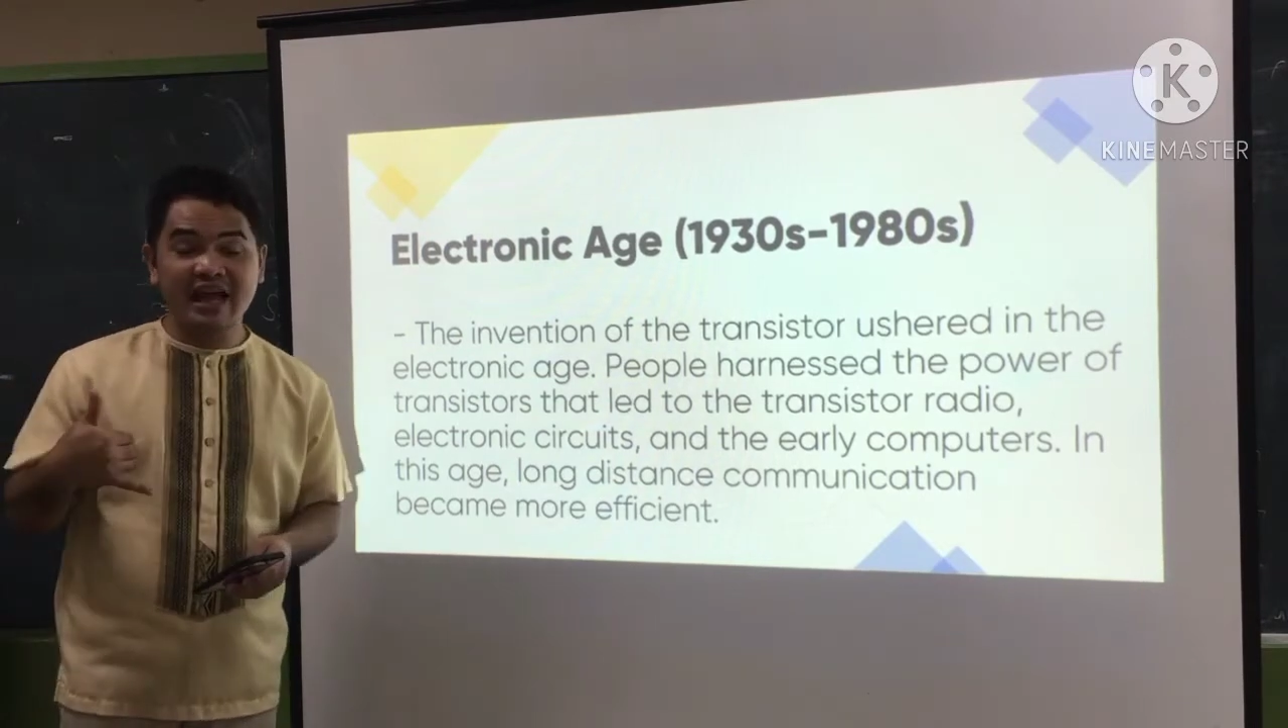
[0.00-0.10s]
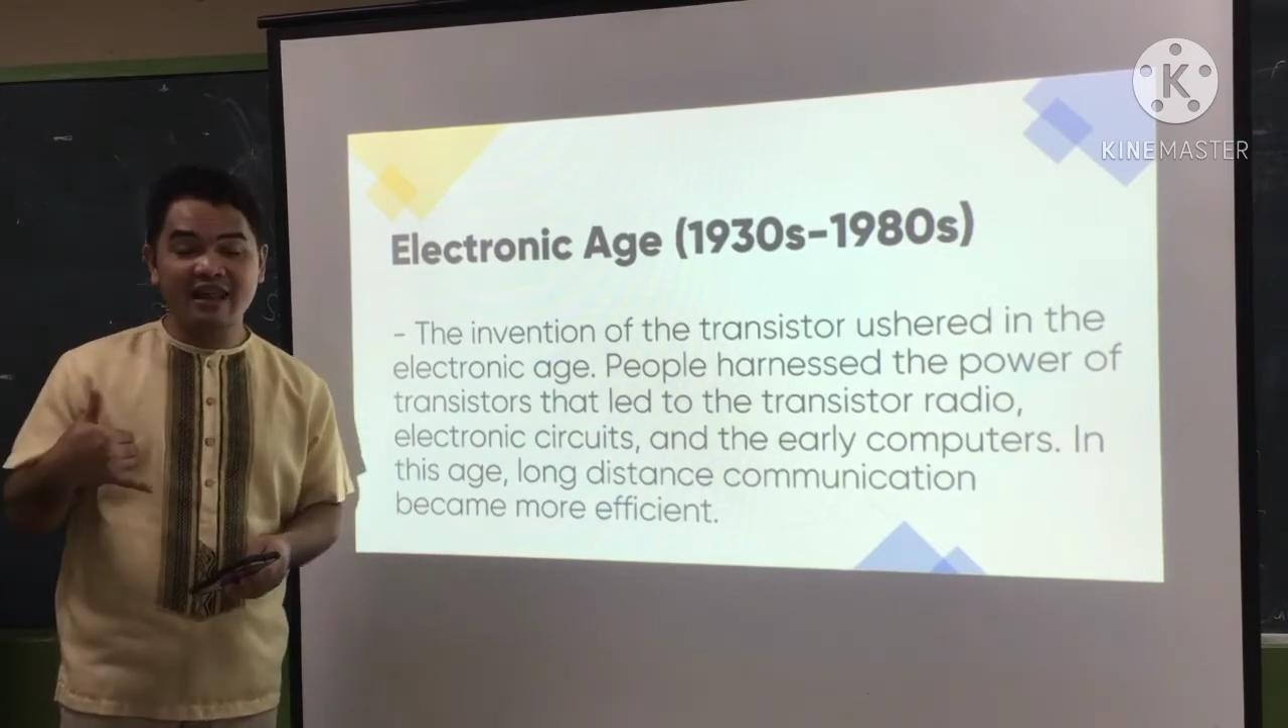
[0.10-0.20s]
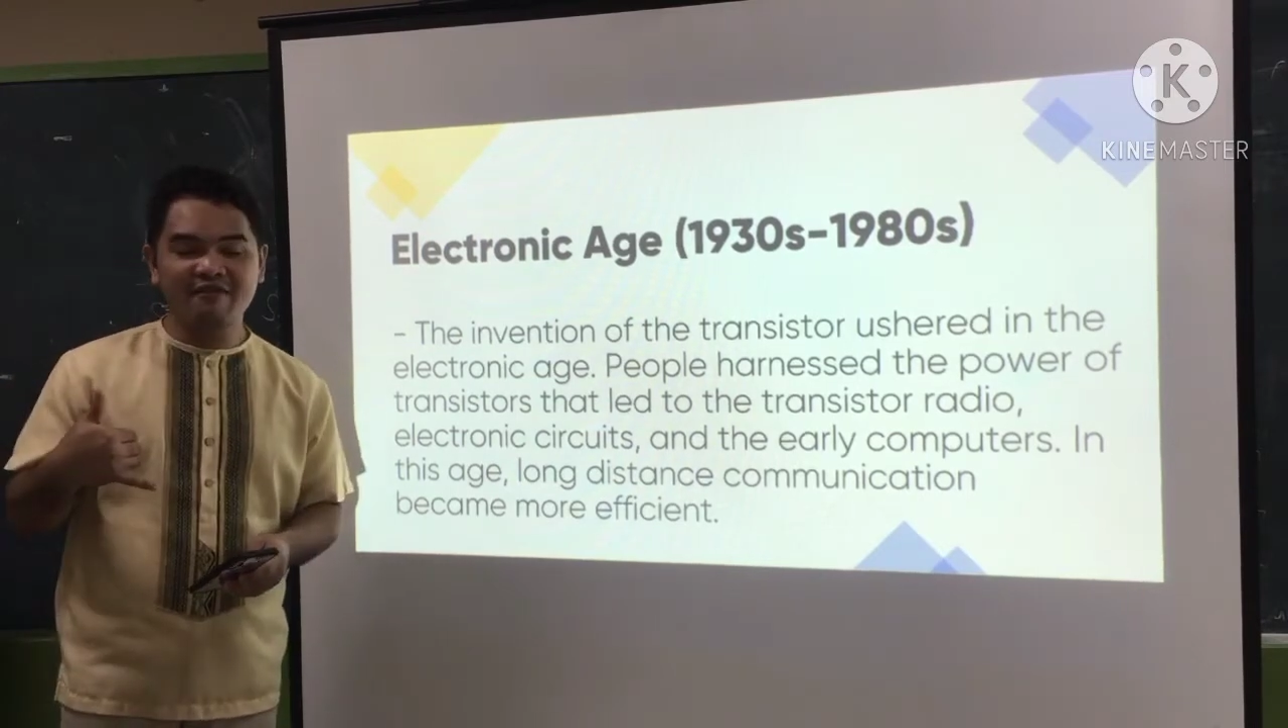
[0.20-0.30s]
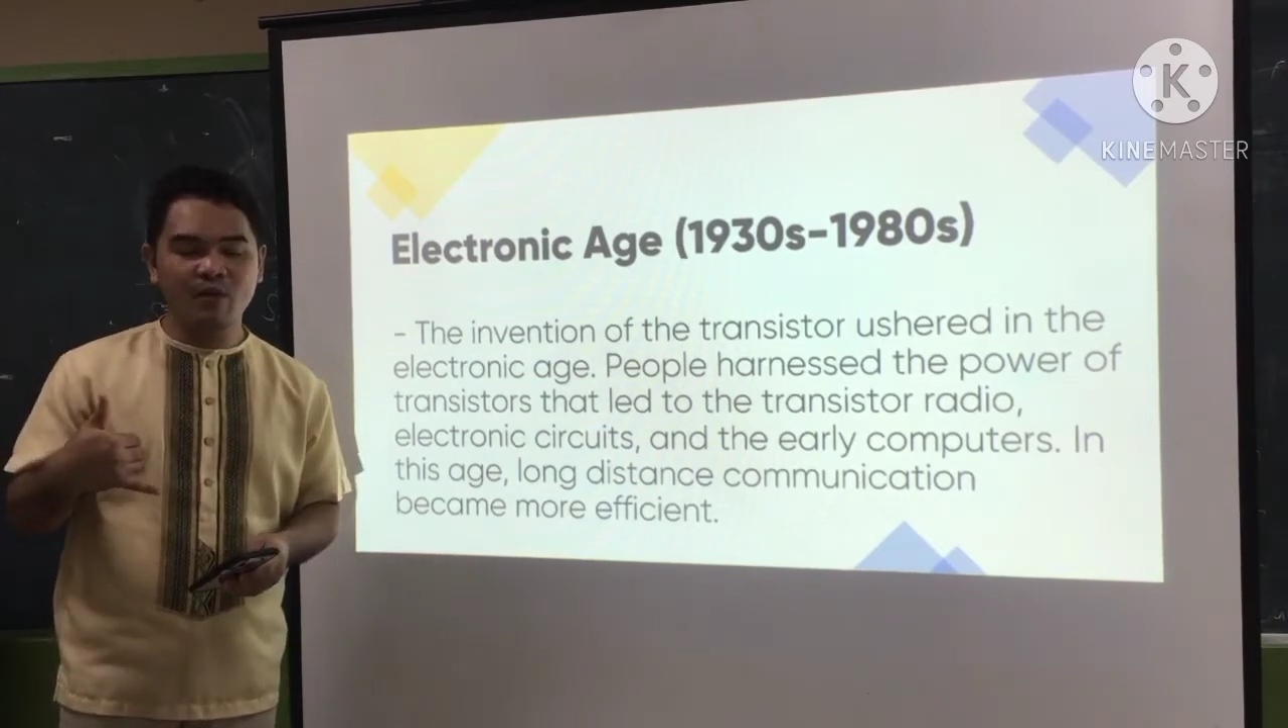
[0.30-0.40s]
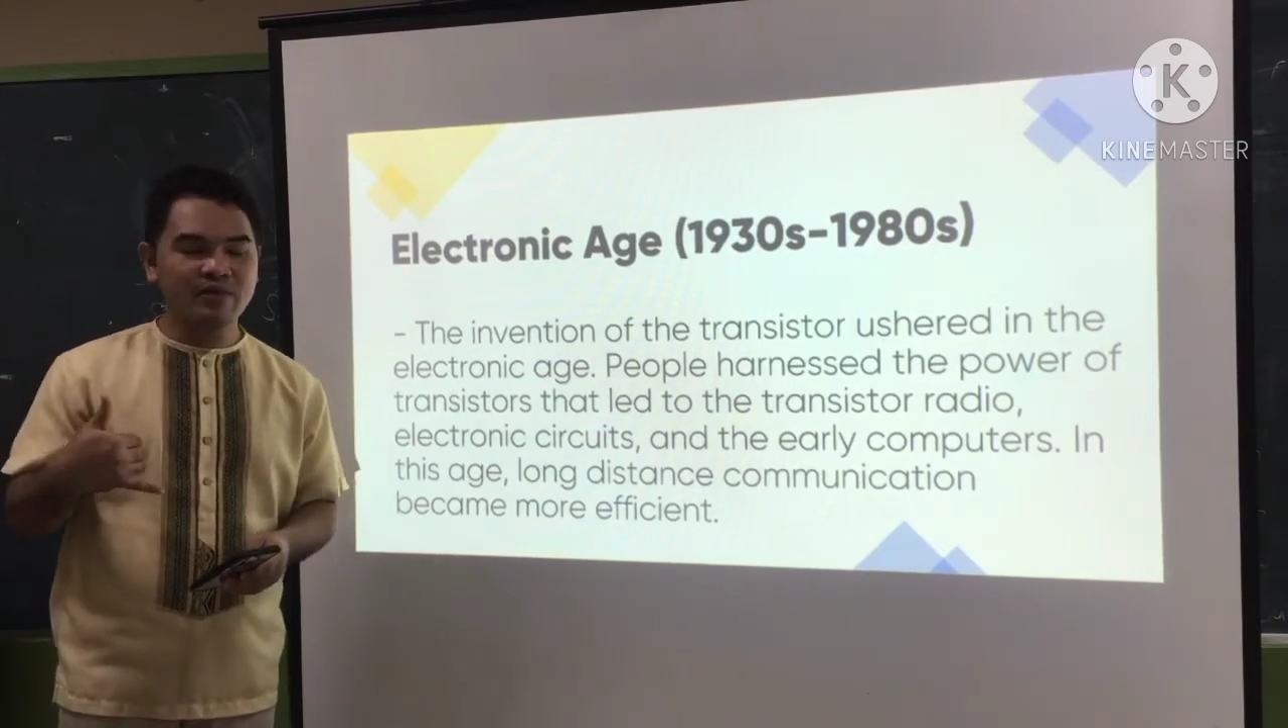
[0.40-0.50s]

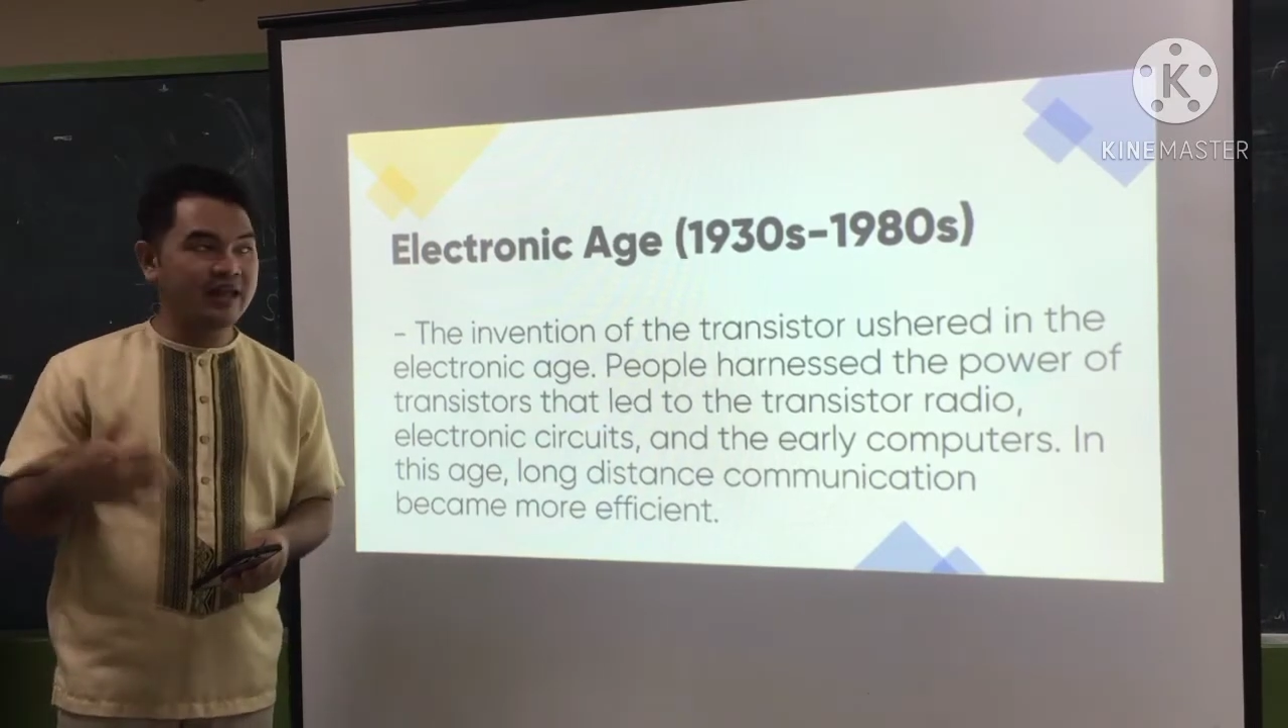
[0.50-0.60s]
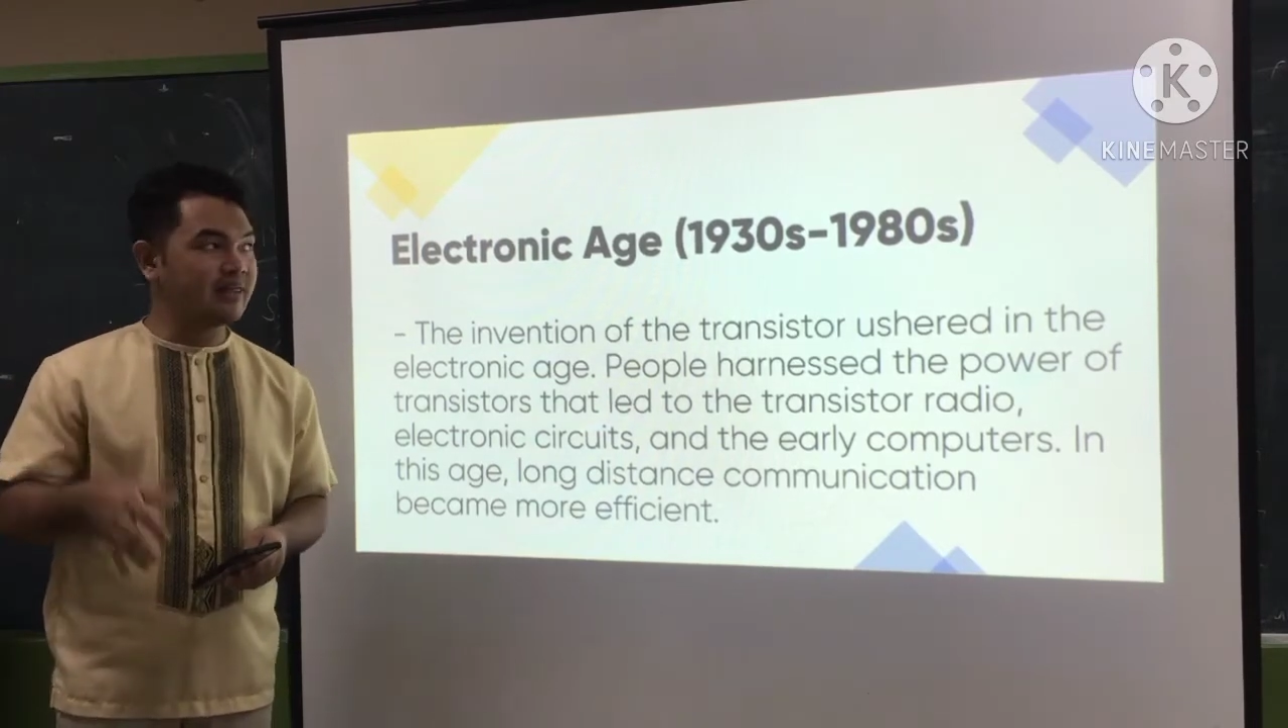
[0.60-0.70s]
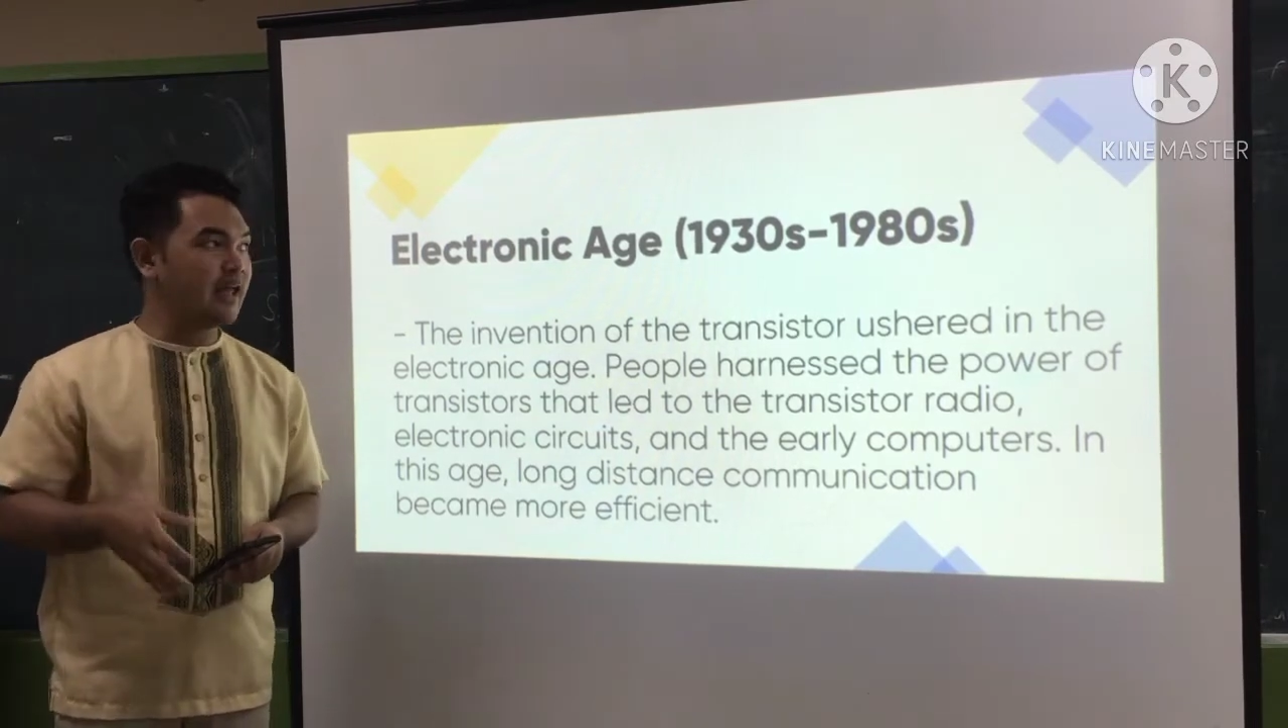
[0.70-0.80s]
telephone that